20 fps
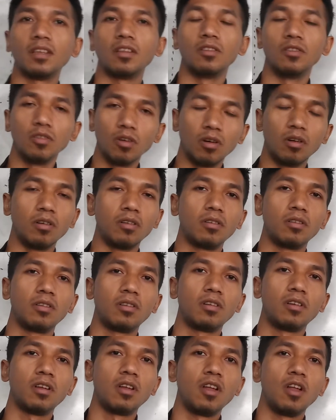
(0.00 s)
No,
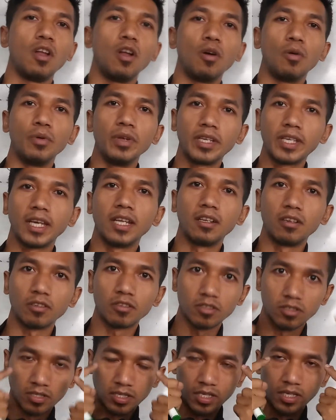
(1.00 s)
we
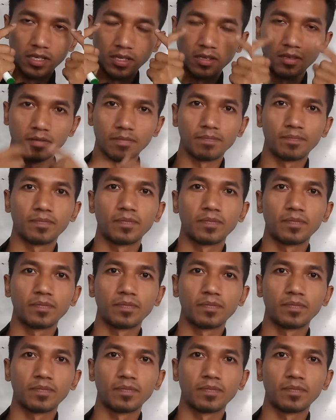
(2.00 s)
cannot see.